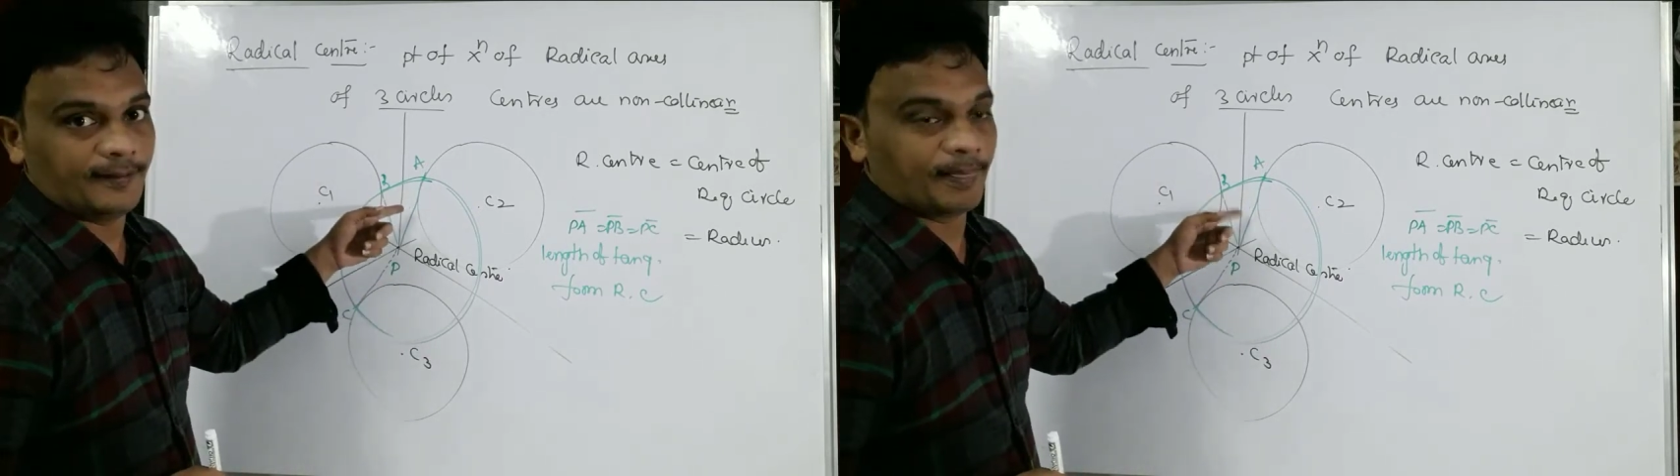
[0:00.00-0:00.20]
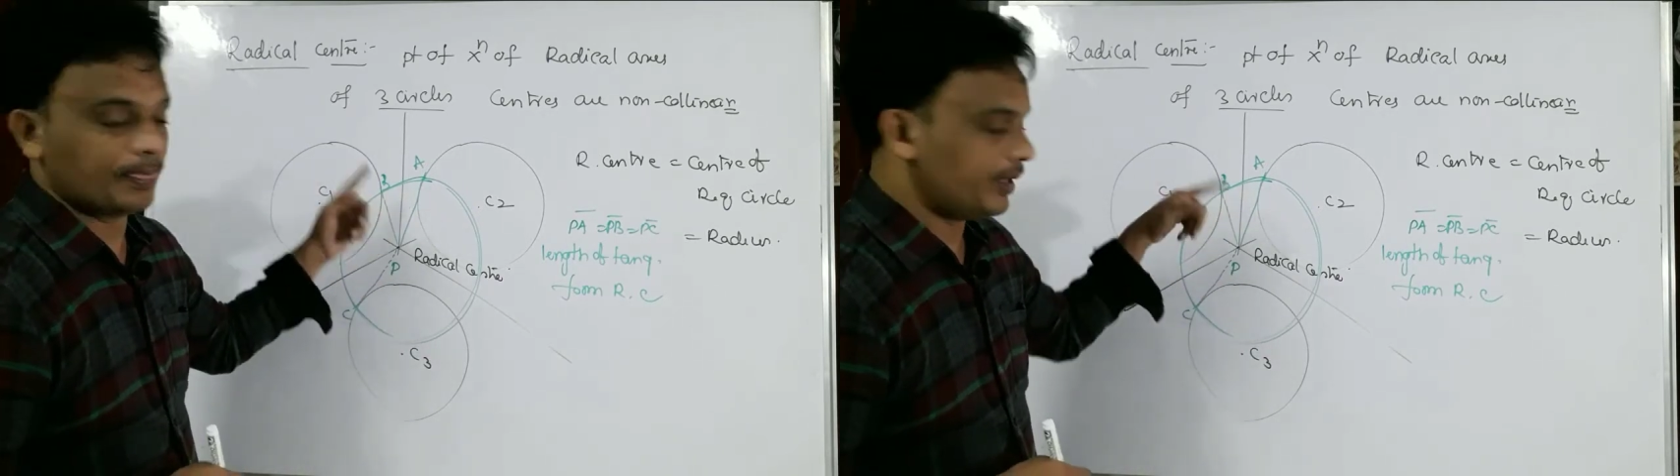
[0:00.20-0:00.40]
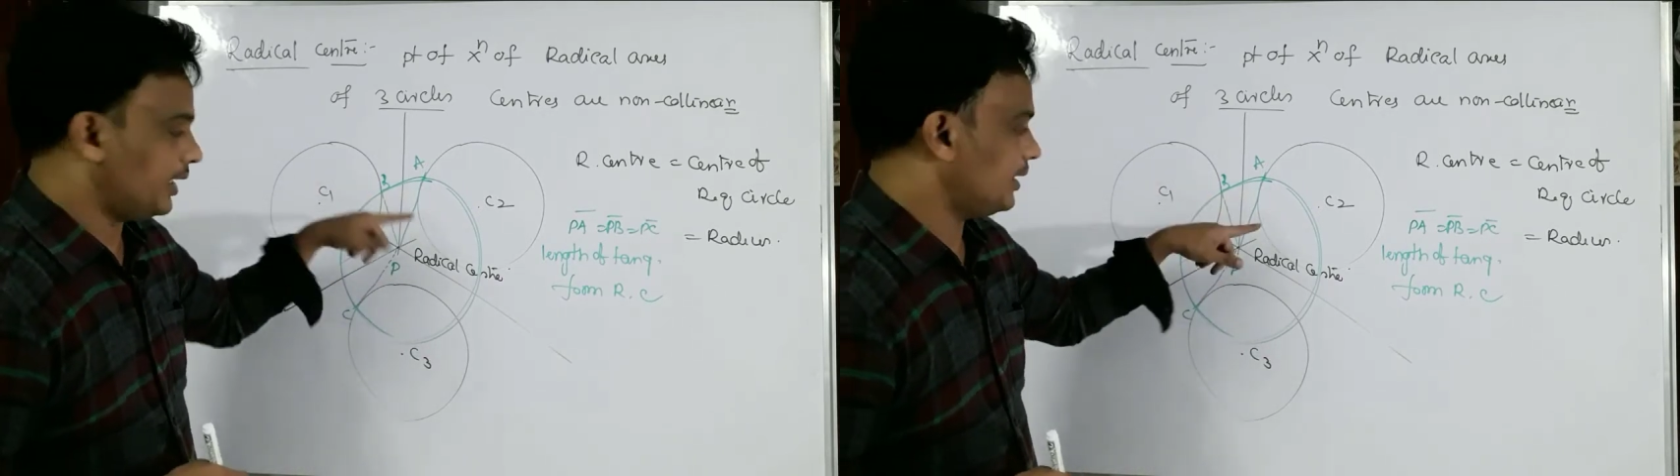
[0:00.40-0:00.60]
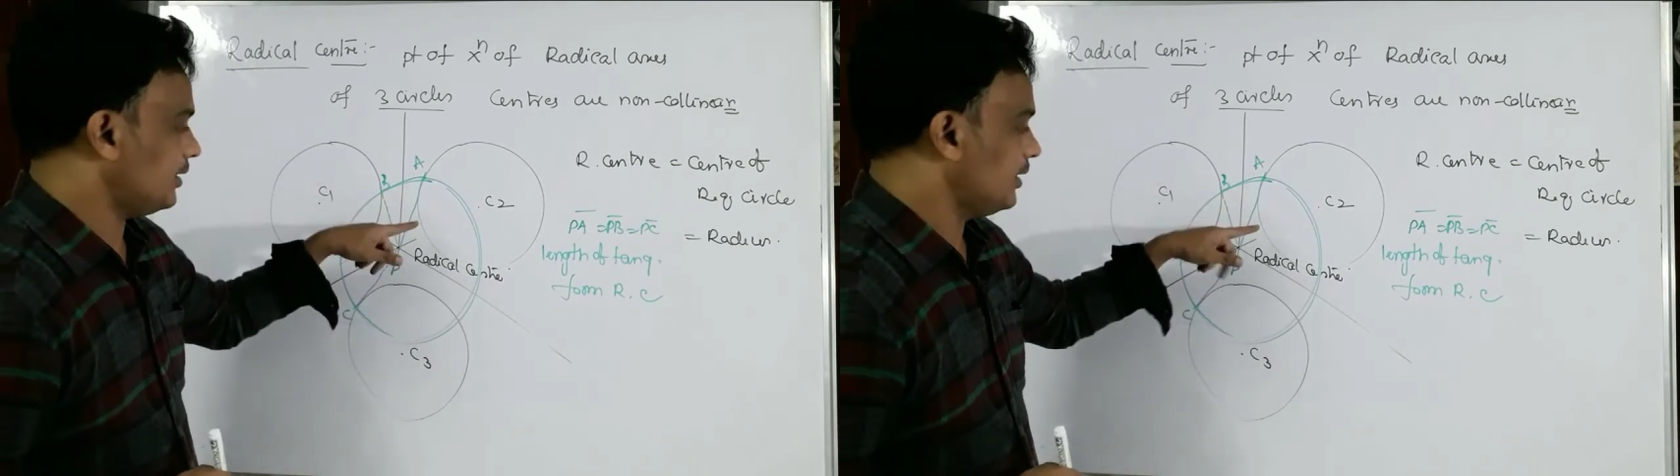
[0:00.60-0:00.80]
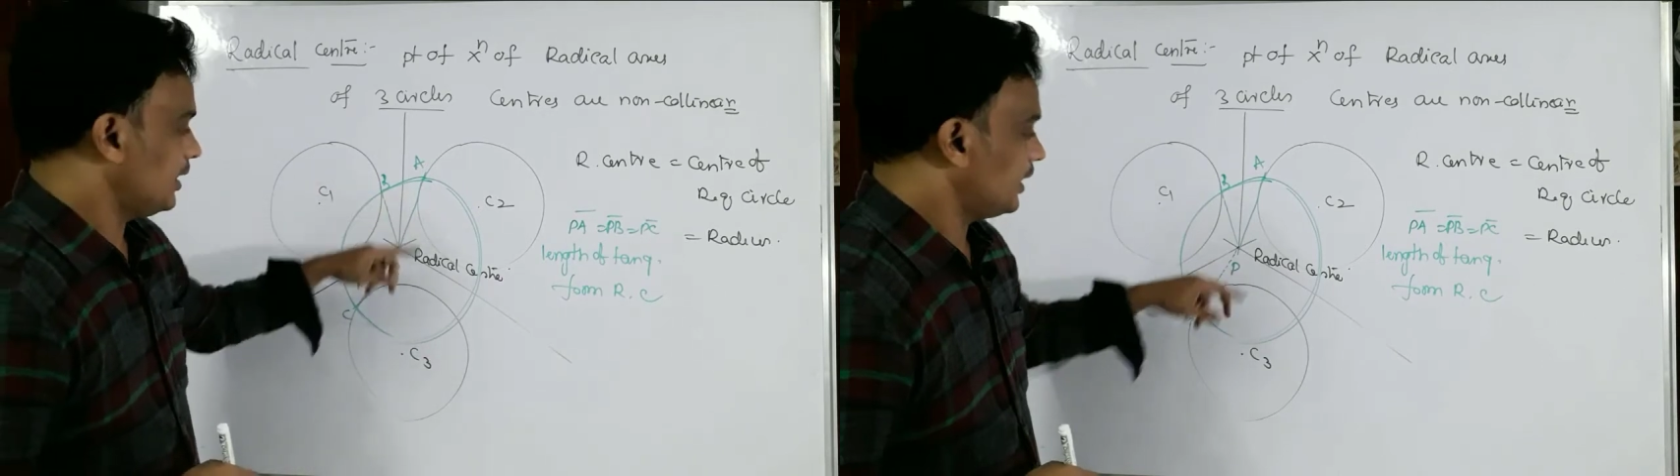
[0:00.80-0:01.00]
Then
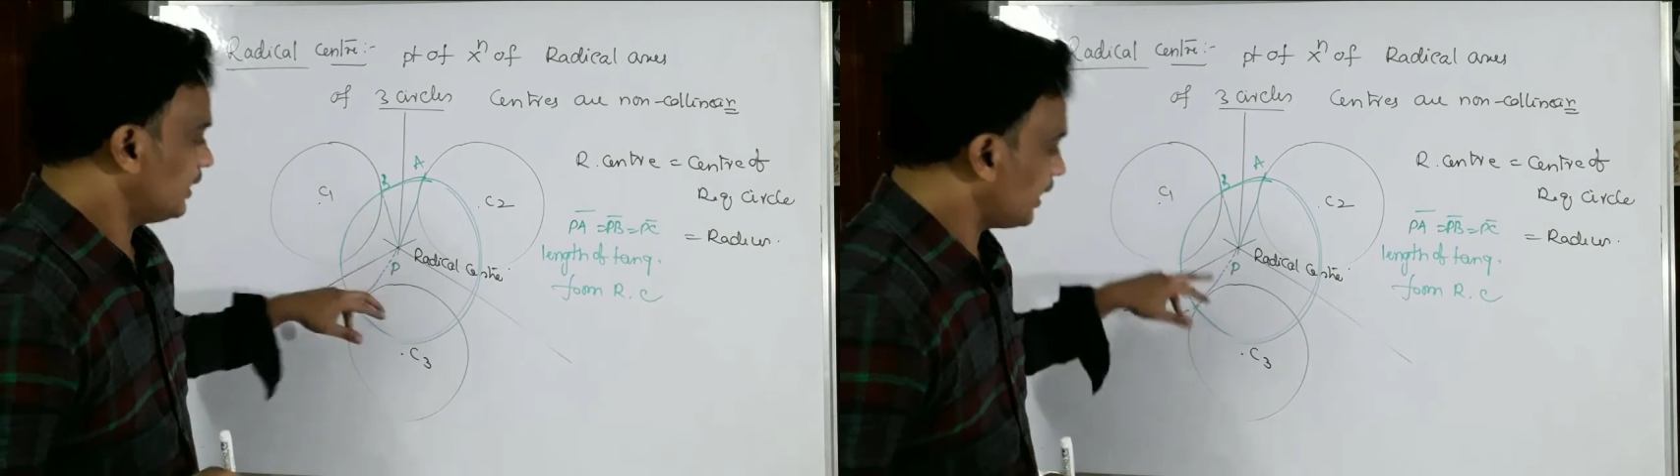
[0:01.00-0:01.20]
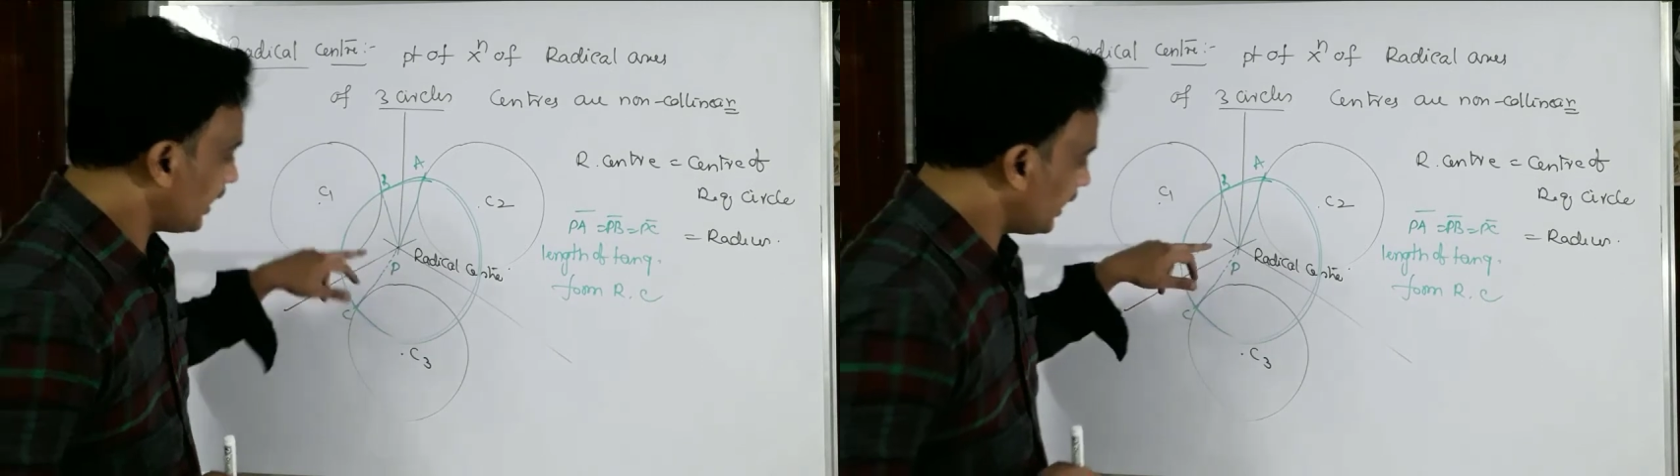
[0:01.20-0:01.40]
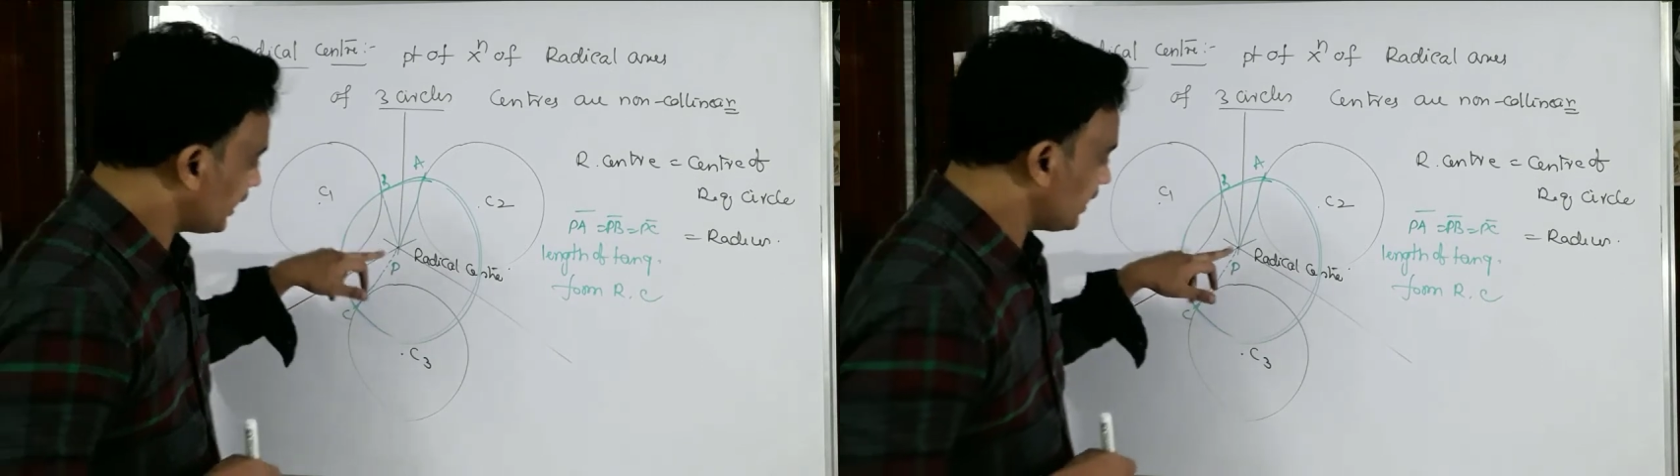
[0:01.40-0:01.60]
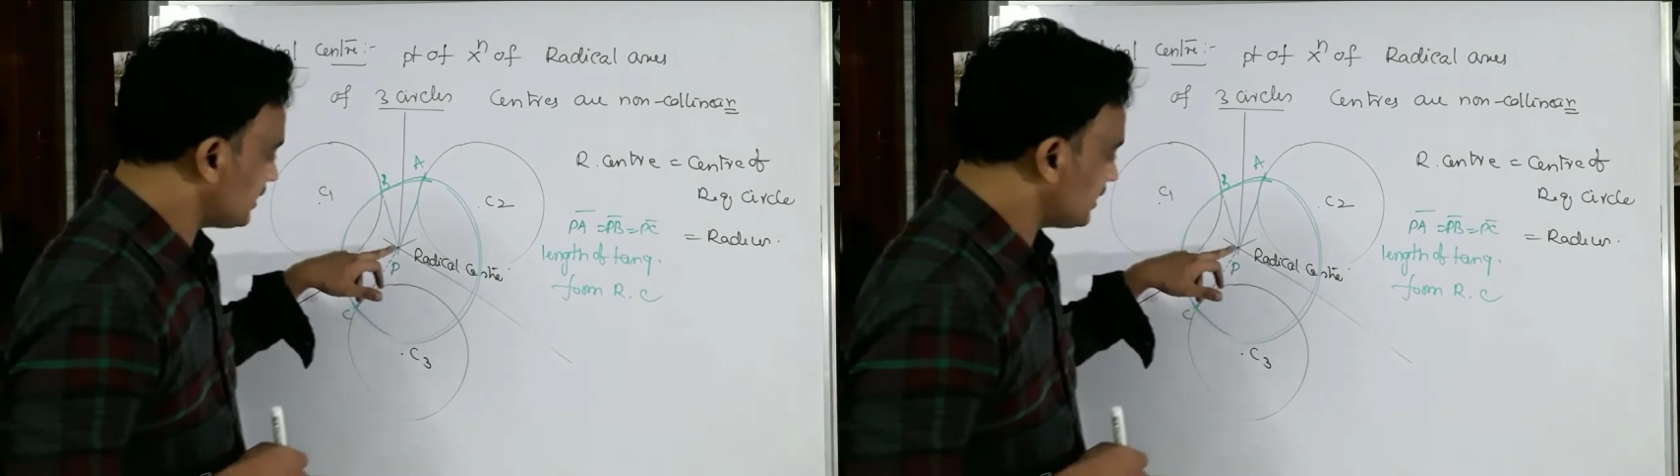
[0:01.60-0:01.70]
the radical